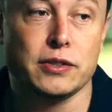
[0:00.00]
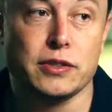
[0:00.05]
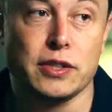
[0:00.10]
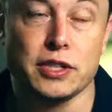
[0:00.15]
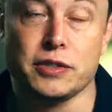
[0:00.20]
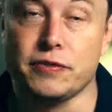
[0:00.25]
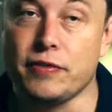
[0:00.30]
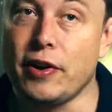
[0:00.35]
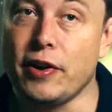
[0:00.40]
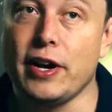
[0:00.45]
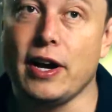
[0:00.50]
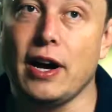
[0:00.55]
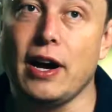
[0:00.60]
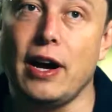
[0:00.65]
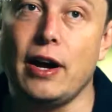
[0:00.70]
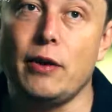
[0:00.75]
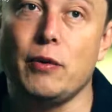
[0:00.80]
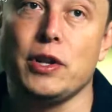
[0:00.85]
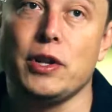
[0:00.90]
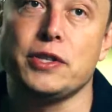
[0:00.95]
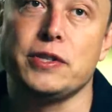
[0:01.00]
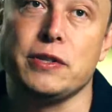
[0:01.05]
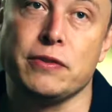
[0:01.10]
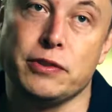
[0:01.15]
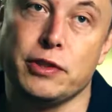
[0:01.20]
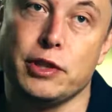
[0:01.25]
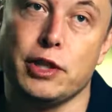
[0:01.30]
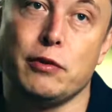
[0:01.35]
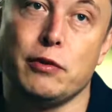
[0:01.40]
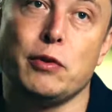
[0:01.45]
is, is very high
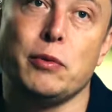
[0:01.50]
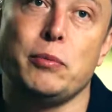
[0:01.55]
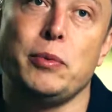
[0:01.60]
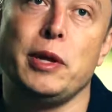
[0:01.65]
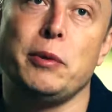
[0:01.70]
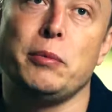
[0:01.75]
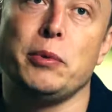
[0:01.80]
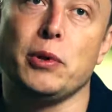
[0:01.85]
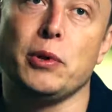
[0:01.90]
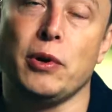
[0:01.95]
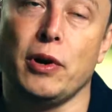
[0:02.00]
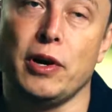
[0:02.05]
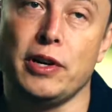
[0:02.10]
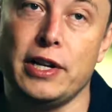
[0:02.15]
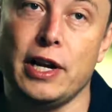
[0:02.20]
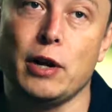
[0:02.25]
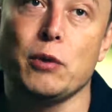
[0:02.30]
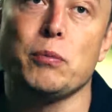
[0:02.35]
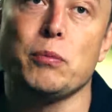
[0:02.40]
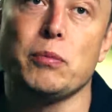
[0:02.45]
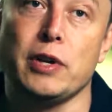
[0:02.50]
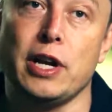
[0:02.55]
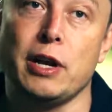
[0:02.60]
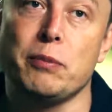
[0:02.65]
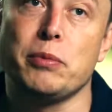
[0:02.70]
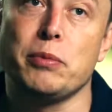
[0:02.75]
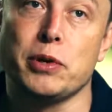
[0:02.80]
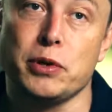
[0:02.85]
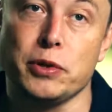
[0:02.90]
relative to the number of people who are net, net